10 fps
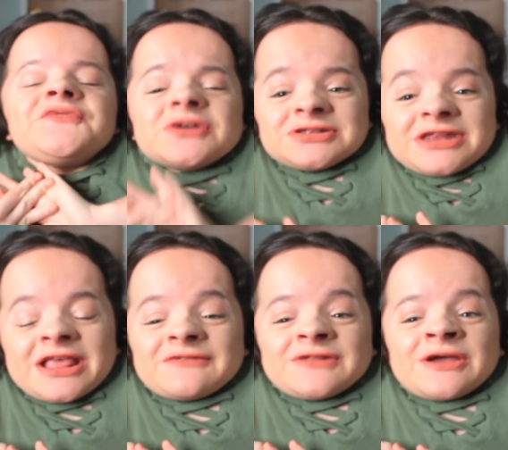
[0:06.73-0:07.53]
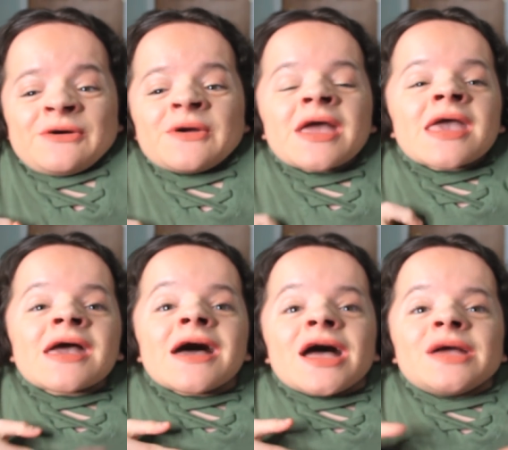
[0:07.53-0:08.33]
For today's video
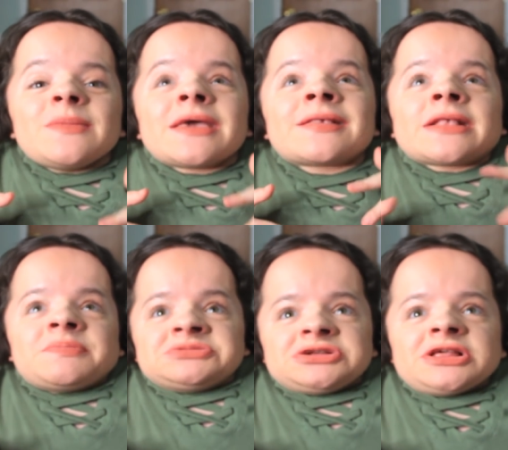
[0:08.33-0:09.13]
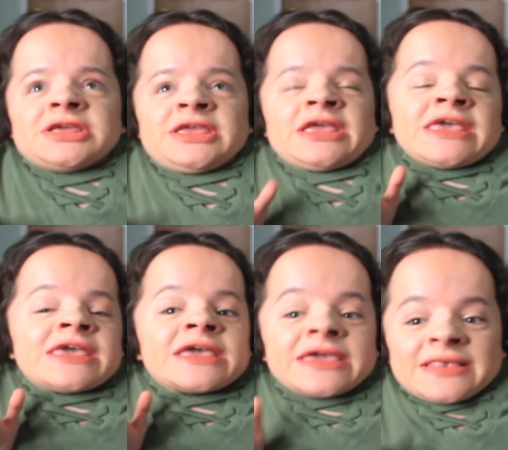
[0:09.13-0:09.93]
I'm exceptionally
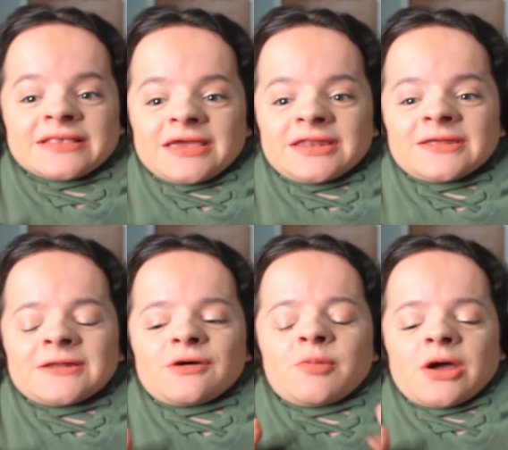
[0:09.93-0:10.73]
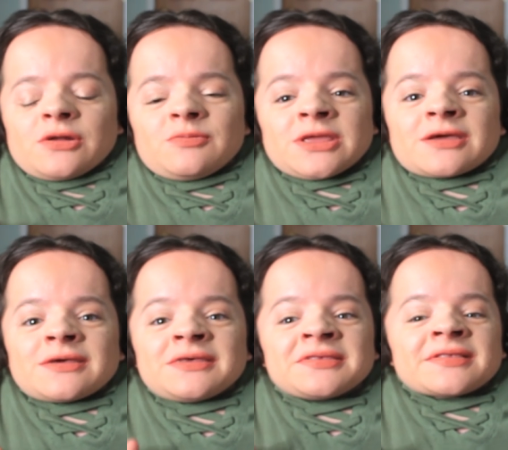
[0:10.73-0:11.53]
excited about it
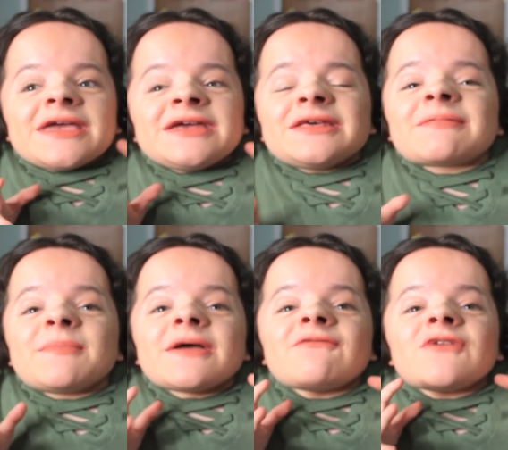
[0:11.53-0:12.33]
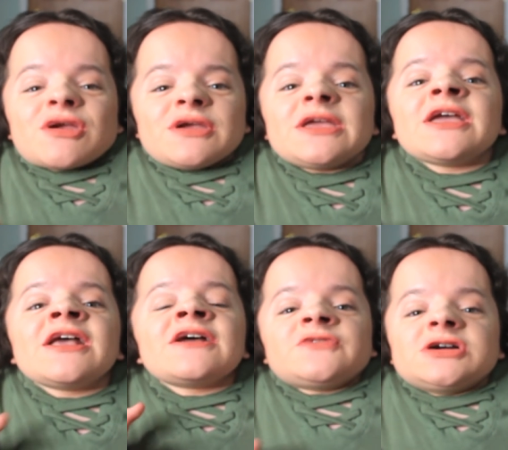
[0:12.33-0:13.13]
because it is my very
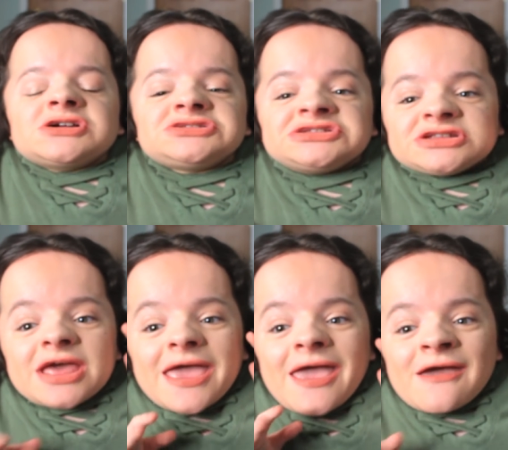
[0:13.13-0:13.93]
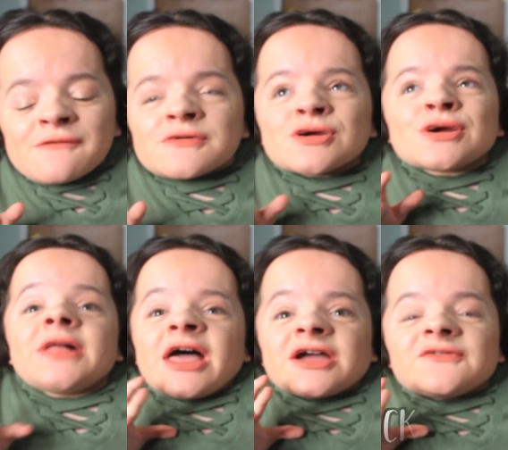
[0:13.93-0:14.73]
first ever
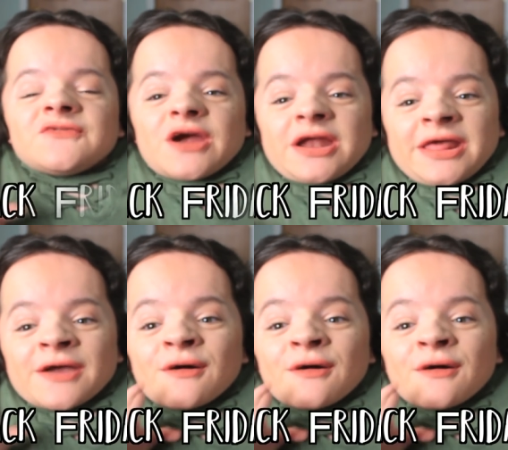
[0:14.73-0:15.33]
Black Friday